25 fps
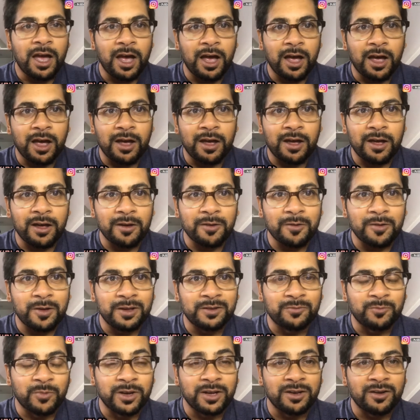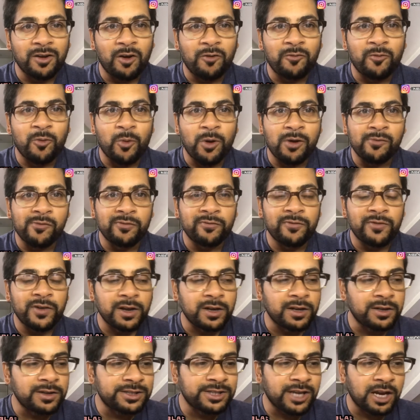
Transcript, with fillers: Uh, it's been an overwhelming feeling.